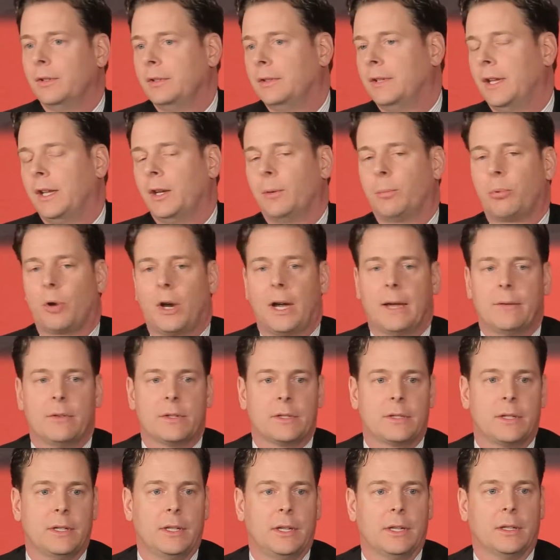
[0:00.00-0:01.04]
data
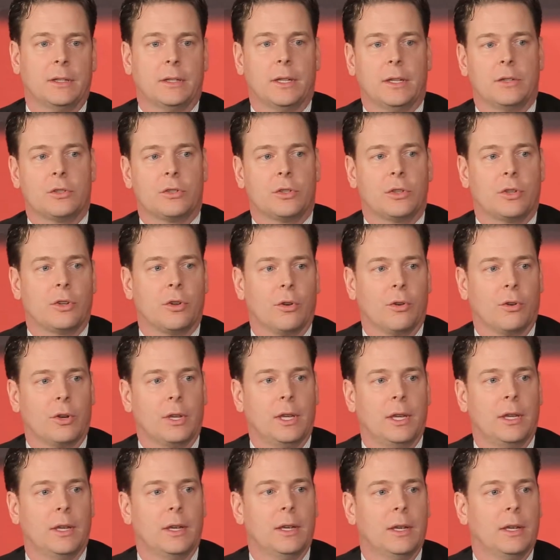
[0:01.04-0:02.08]
privacy and
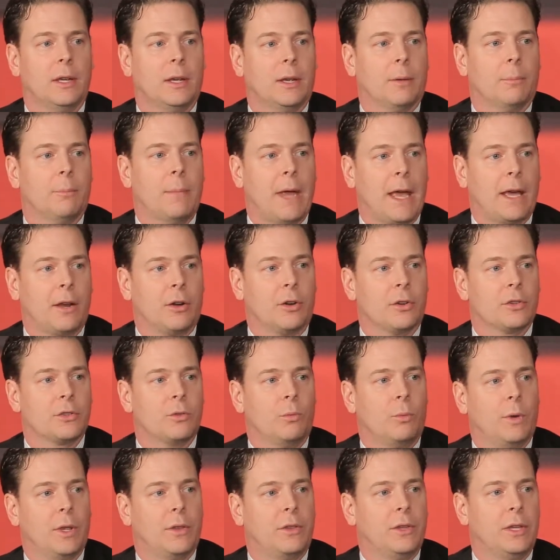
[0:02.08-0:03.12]
security matters
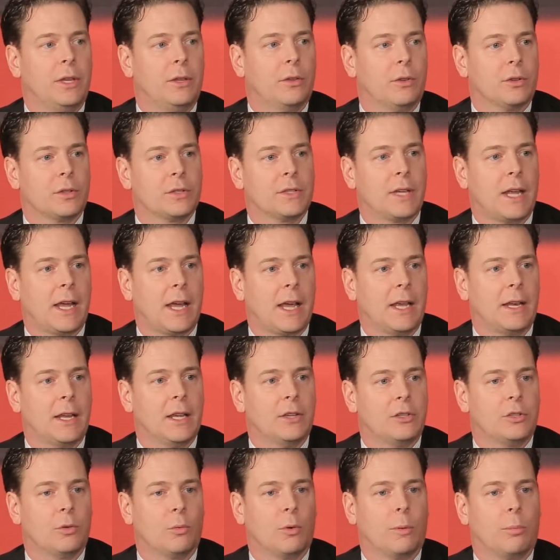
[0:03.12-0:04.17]
with either side
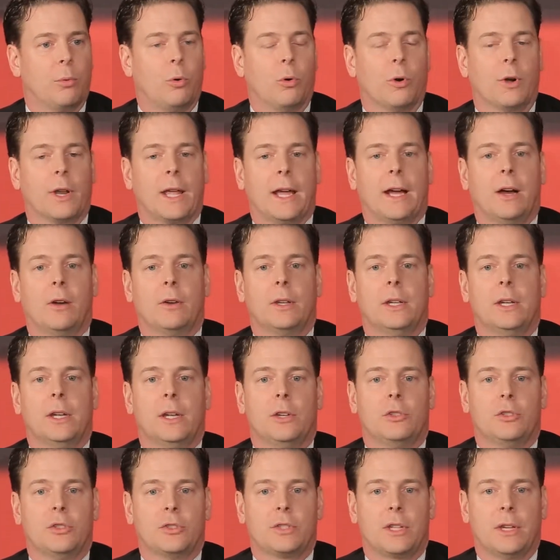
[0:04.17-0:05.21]
as you report out,
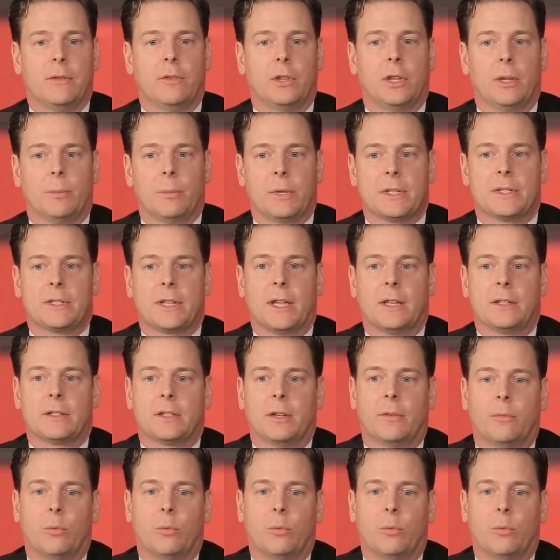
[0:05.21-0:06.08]
just giving them a sense